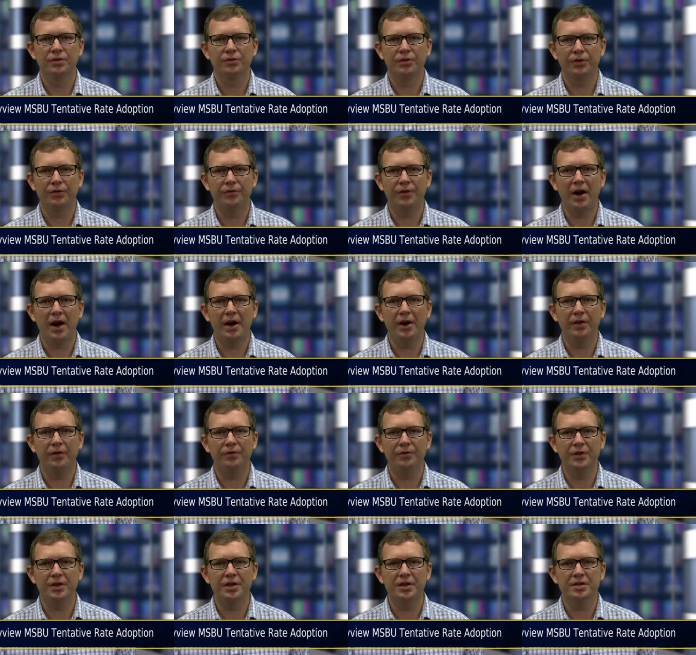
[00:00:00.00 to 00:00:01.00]
for fire
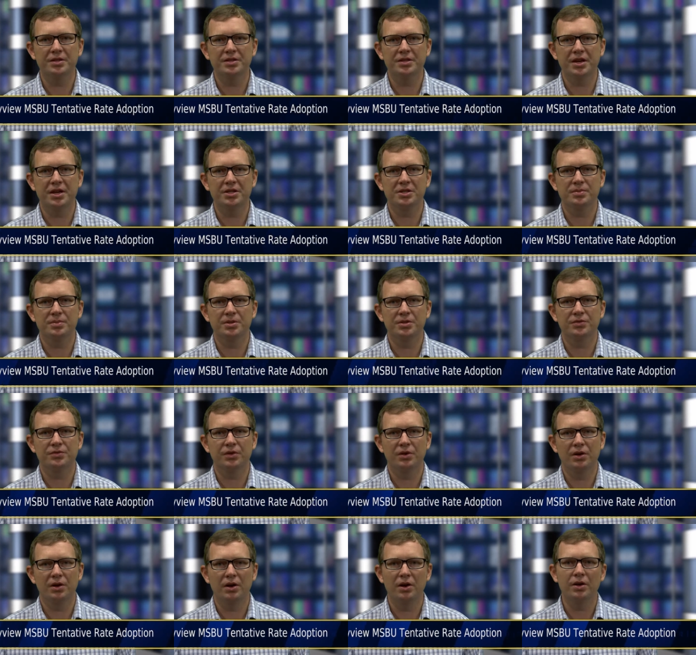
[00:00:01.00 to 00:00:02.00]
fee assessments
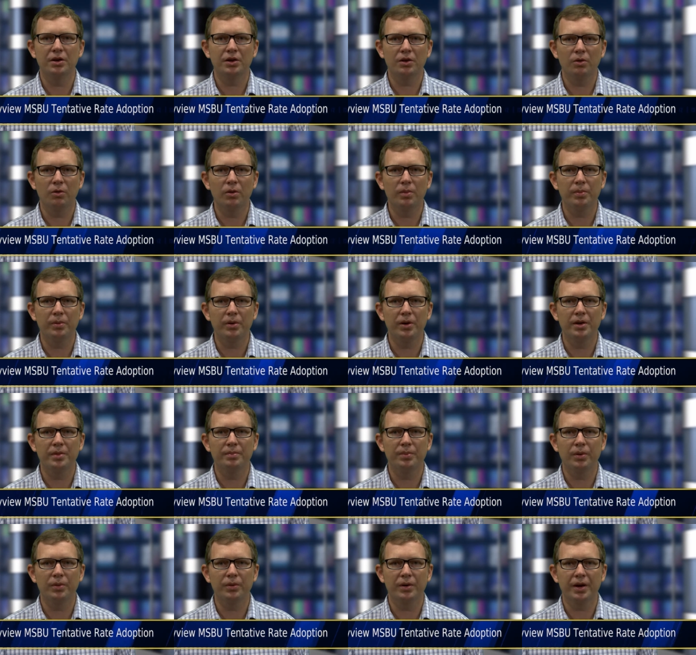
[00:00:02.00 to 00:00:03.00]
for
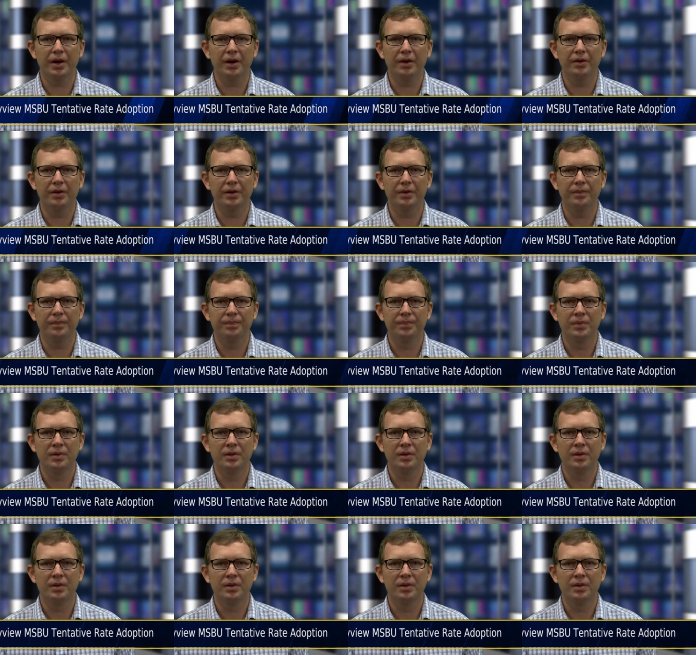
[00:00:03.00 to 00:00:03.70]
unincorporated Polk County.